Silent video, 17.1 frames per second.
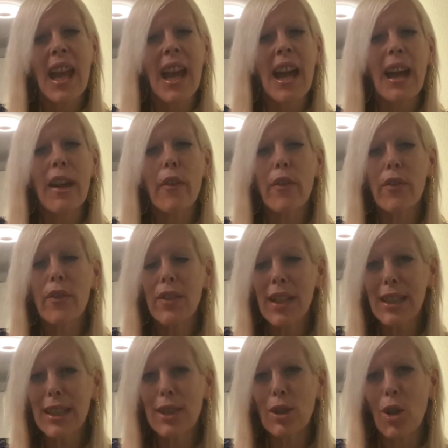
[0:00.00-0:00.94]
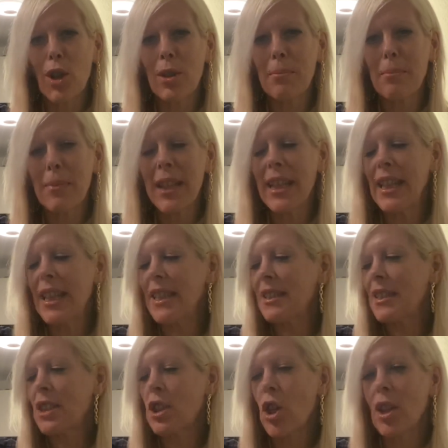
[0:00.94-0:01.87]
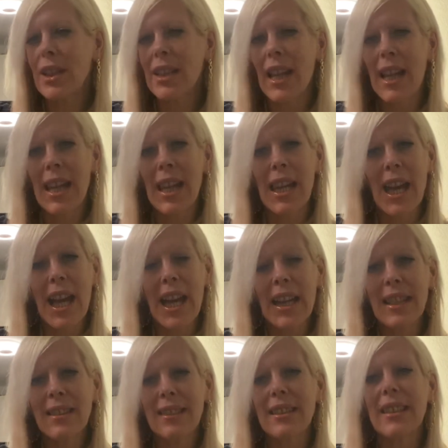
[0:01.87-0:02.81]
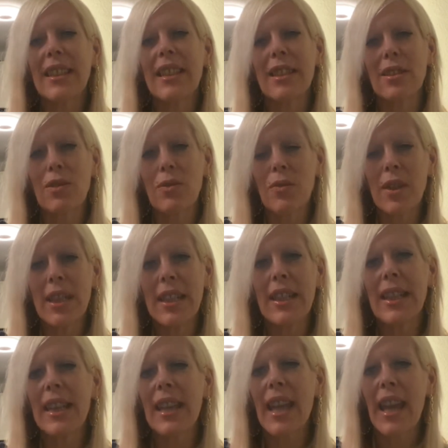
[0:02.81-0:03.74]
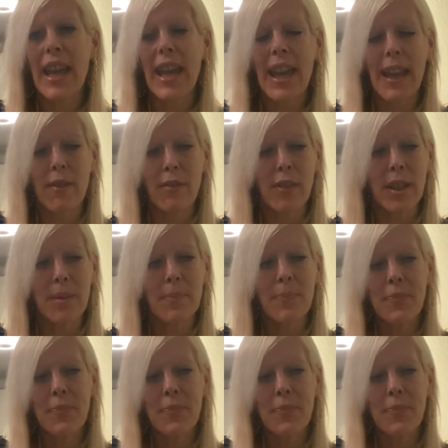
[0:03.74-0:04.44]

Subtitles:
I feel it on me. It's not light. It's really heavy.